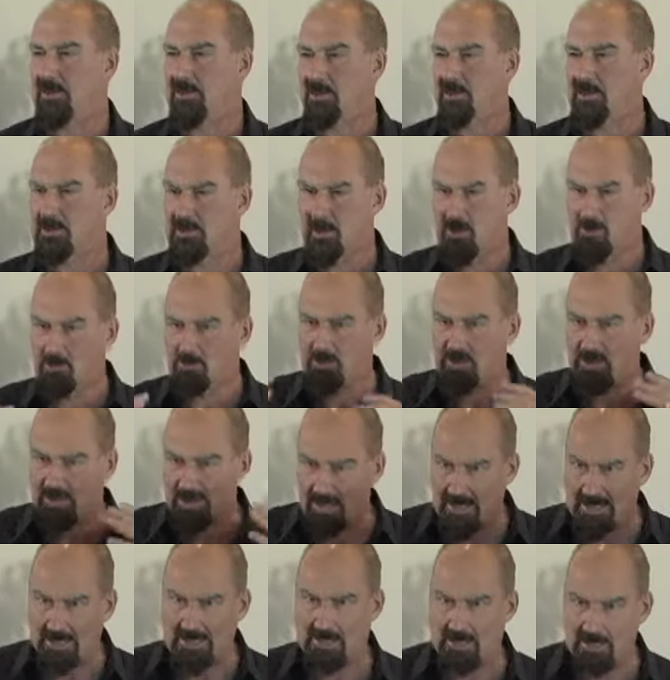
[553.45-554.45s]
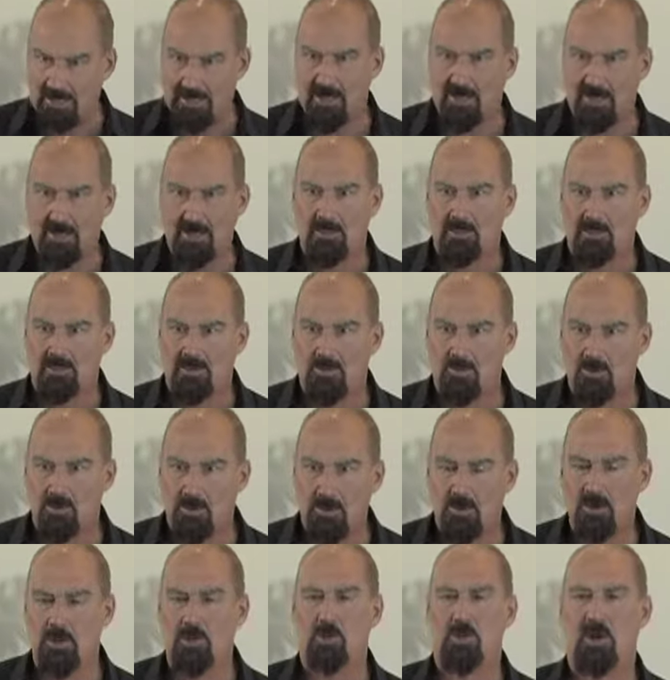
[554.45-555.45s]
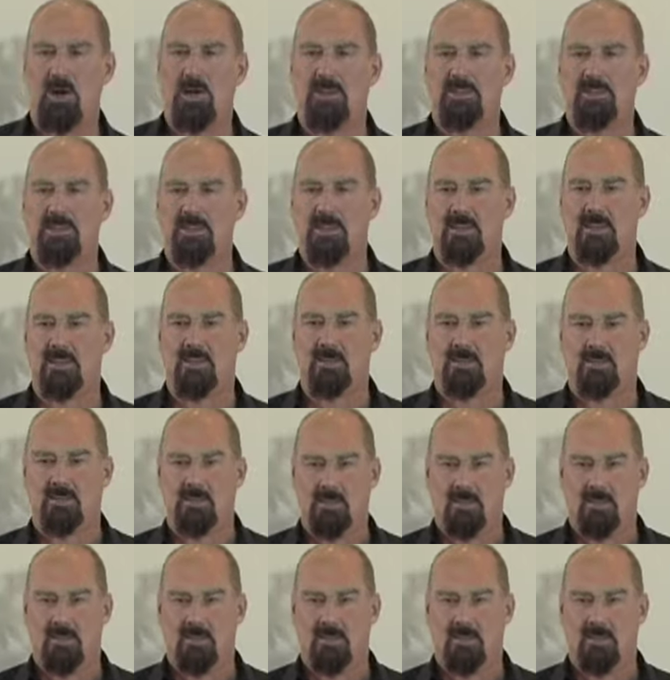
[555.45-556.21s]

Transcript: You know, it's a completely new idea.